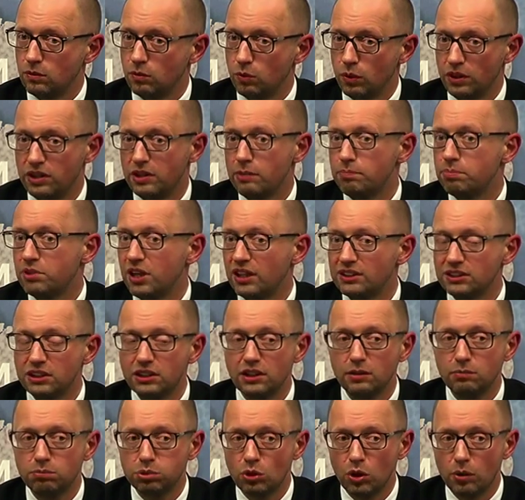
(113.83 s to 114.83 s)
What the
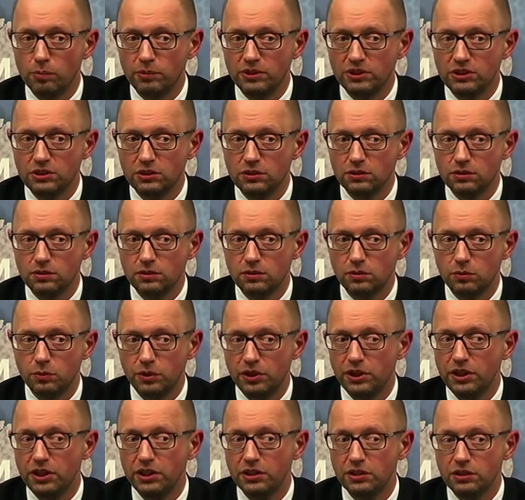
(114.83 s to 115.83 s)
president promised,
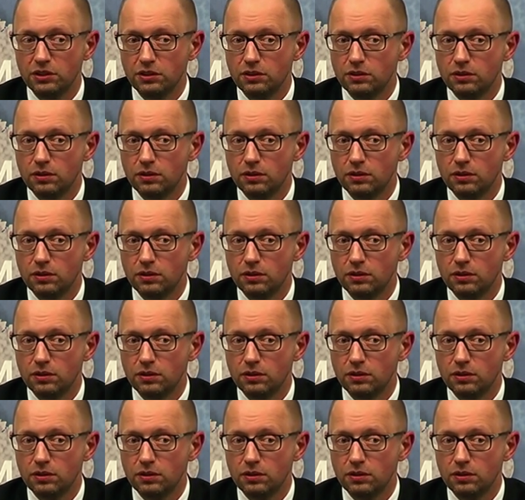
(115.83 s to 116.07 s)
we did.